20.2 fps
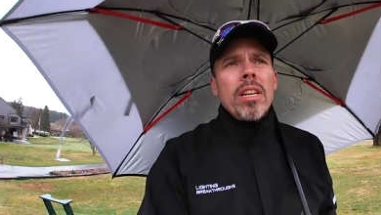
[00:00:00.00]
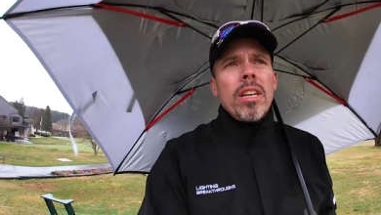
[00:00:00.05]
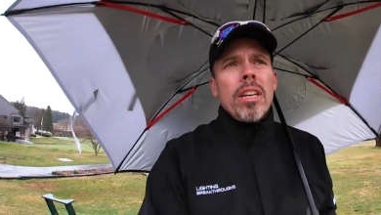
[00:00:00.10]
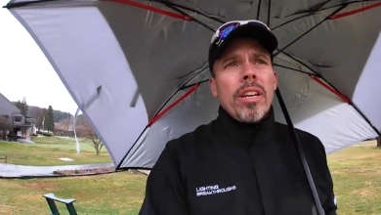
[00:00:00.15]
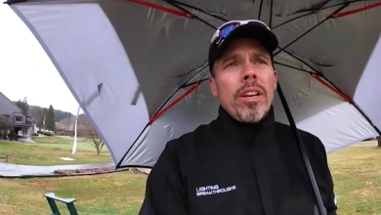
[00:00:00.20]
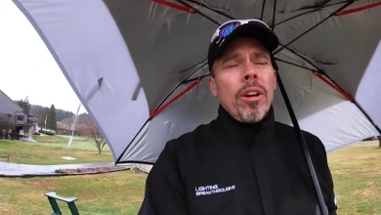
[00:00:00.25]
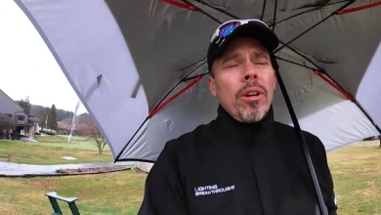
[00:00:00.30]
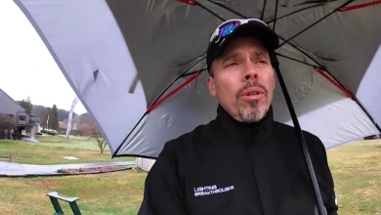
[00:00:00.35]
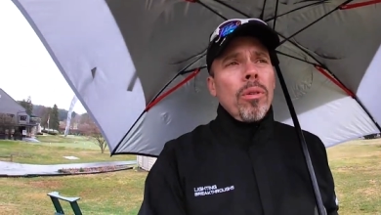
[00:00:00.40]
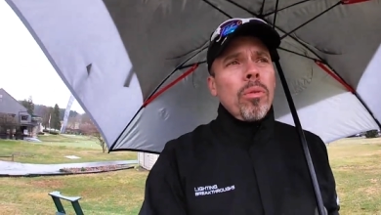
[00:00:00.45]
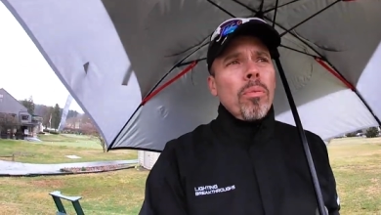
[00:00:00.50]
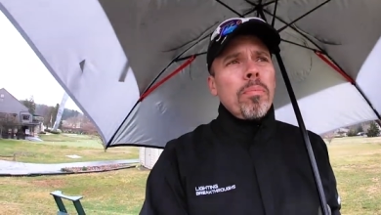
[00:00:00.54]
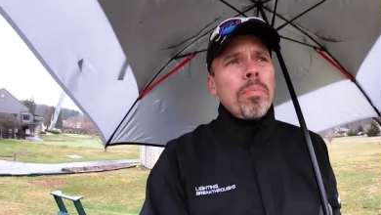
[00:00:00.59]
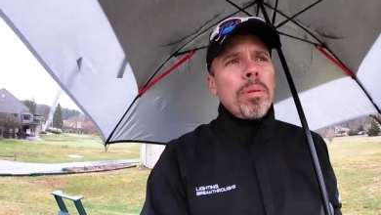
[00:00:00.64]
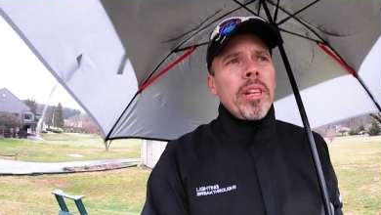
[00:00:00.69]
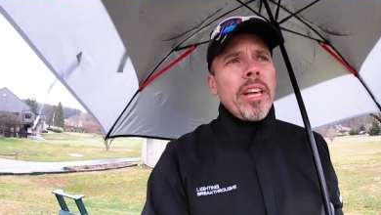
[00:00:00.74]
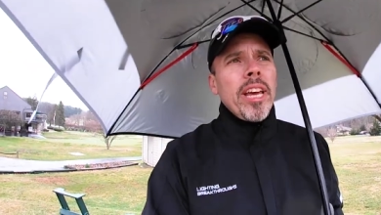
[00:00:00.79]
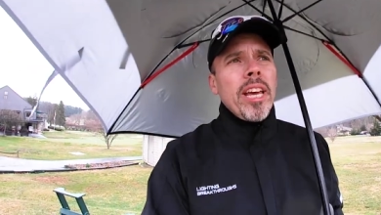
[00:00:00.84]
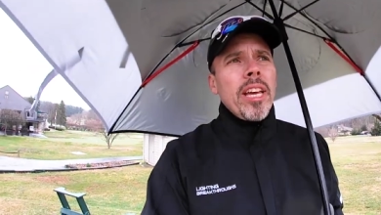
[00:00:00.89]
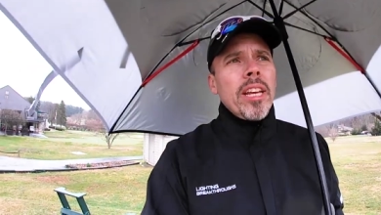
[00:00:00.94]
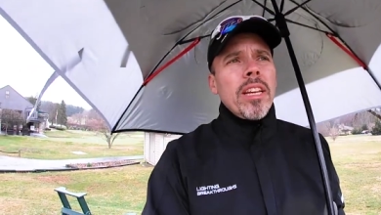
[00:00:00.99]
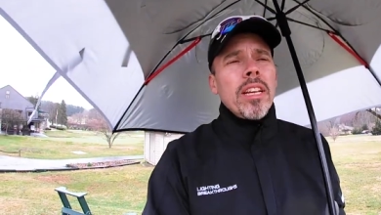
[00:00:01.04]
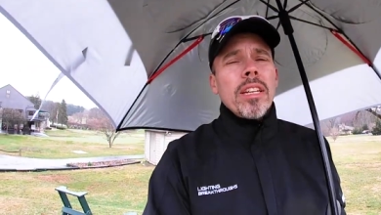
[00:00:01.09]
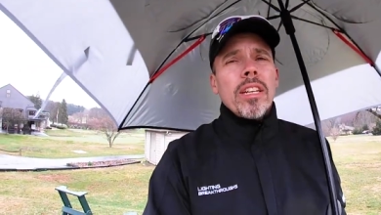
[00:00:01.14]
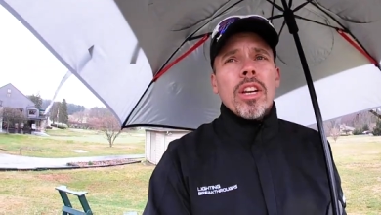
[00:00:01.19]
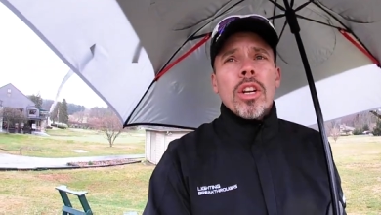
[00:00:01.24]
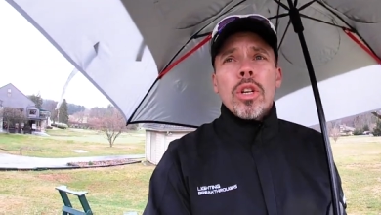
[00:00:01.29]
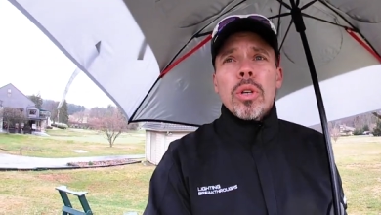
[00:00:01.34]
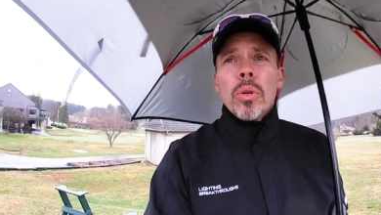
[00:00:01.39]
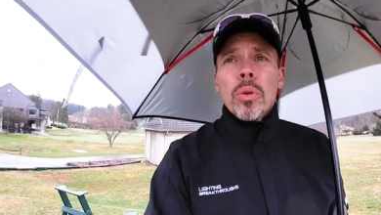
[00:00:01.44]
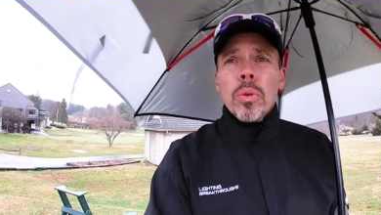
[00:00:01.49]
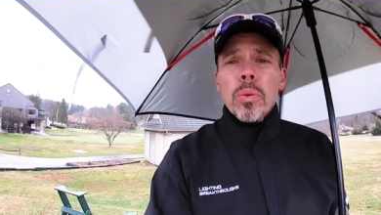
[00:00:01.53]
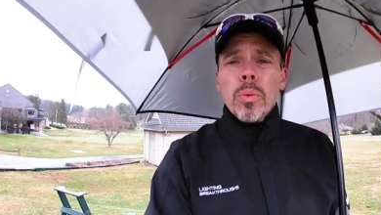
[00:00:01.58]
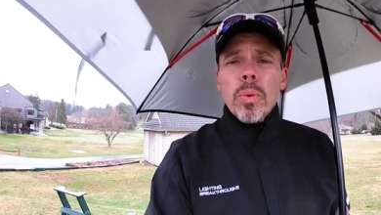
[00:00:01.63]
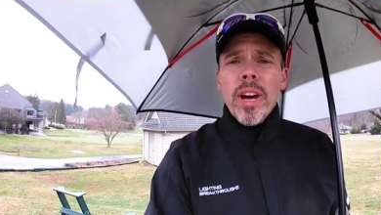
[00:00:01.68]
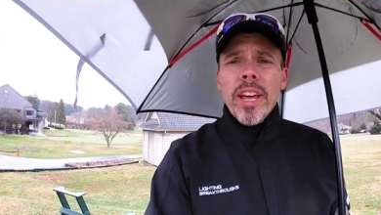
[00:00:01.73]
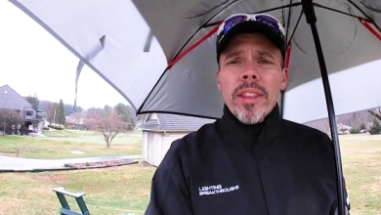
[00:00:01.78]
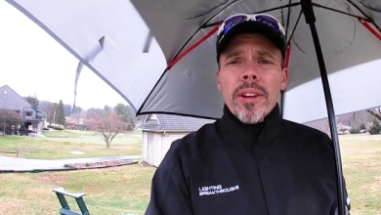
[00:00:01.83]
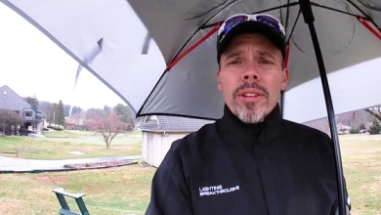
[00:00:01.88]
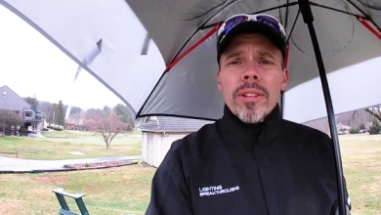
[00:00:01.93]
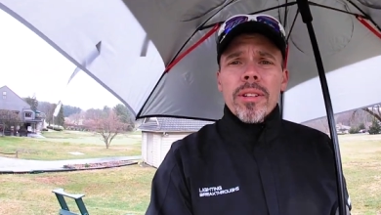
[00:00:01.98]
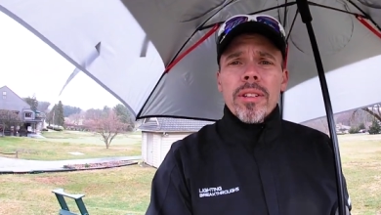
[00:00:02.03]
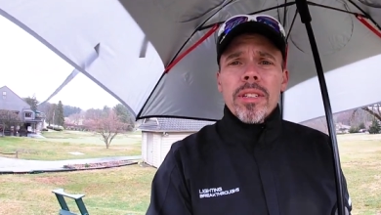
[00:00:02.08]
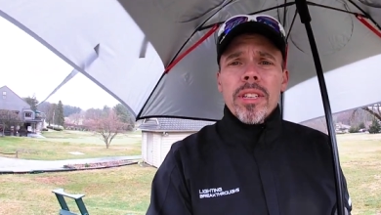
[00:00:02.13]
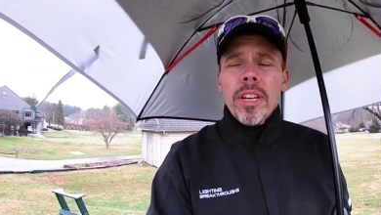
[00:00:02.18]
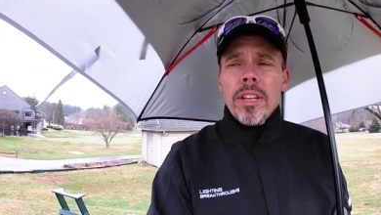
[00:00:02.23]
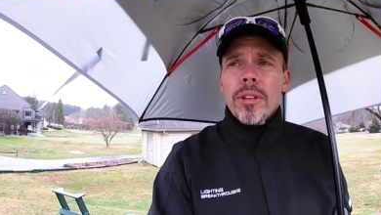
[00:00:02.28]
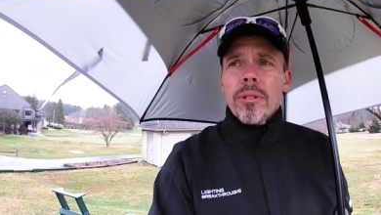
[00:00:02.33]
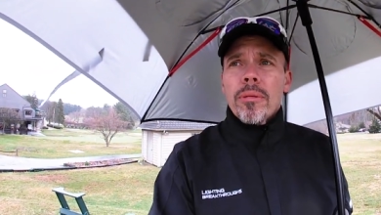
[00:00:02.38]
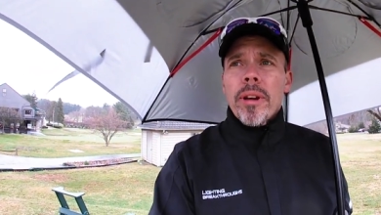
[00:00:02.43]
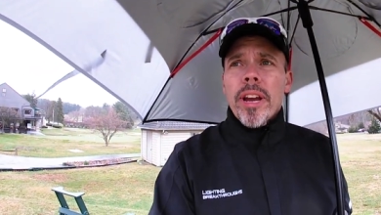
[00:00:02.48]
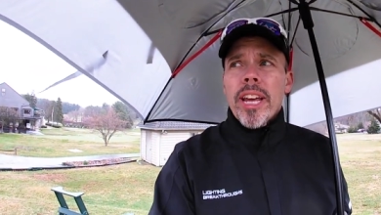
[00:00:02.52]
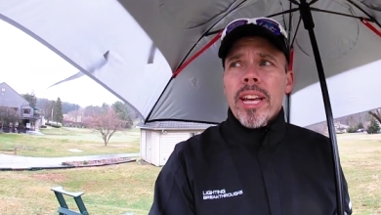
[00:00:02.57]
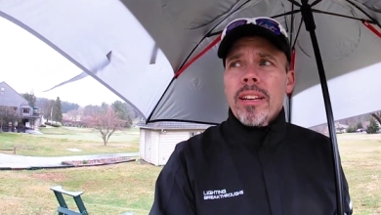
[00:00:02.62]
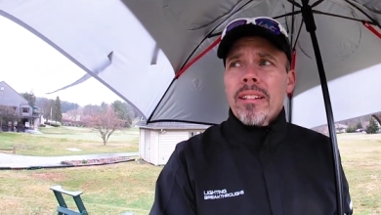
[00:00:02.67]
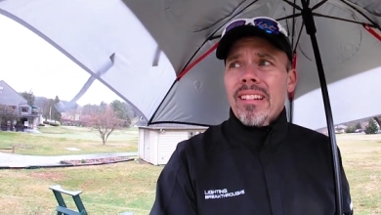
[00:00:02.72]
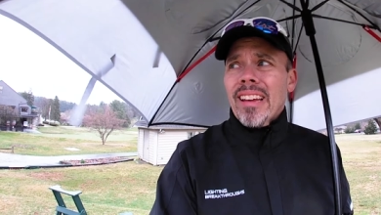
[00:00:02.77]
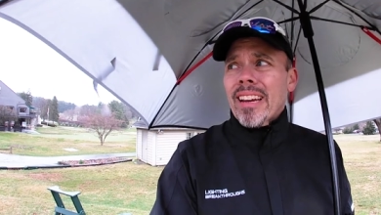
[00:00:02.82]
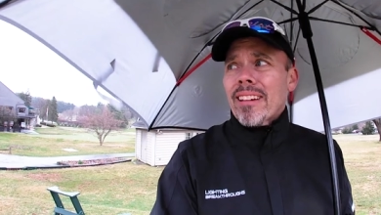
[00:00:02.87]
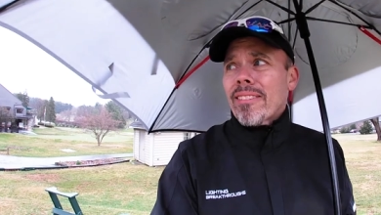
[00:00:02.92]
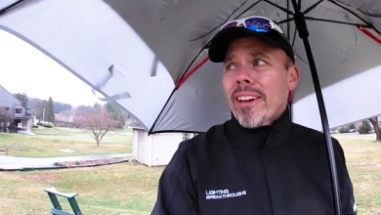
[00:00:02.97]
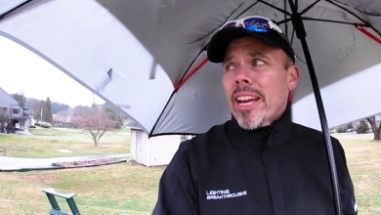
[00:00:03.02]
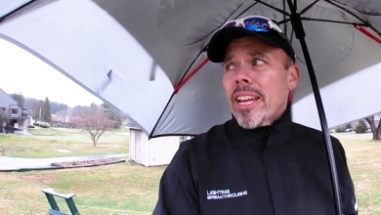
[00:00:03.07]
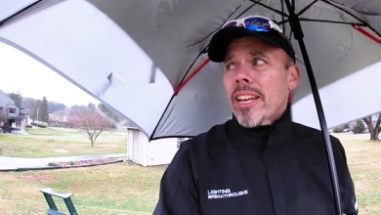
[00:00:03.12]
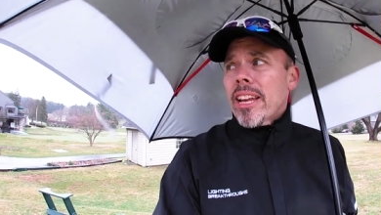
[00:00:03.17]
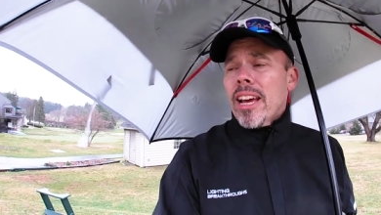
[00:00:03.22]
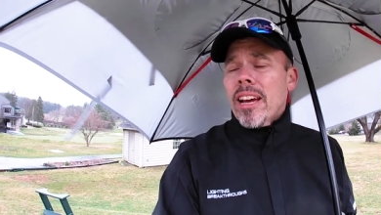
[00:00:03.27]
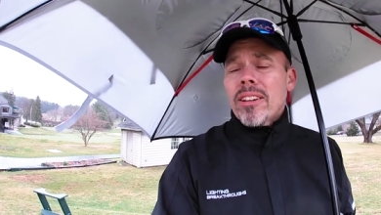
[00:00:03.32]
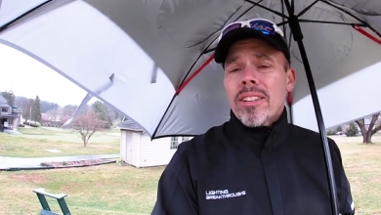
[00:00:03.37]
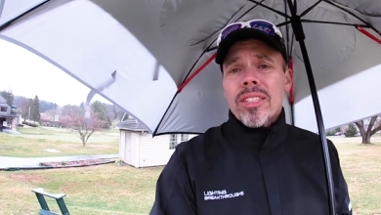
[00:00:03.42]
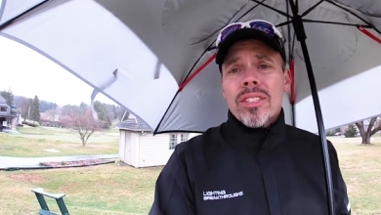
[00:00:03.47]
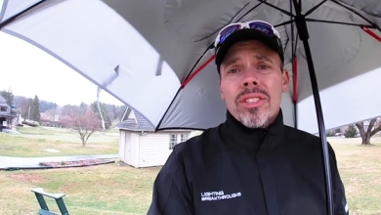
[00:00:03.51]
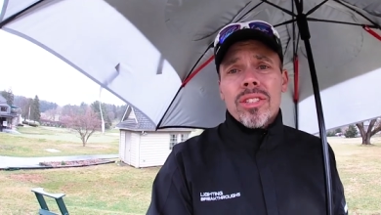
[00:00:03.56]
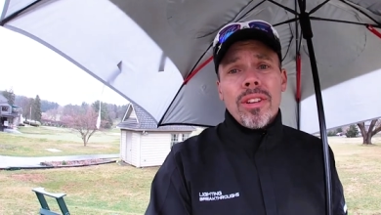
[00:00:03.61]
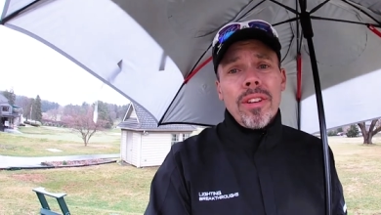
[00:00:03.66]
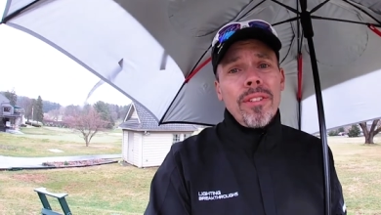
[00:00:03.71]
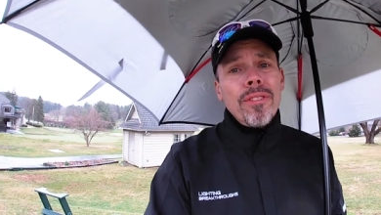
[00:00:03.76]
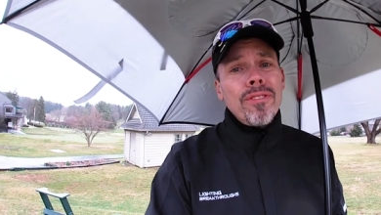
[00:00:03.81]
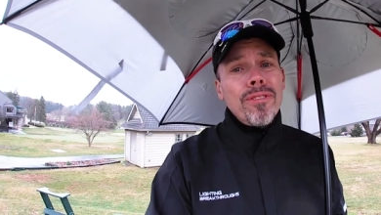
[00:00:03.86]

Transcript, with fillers: You know, playing in cool weather in the rain, like right now it's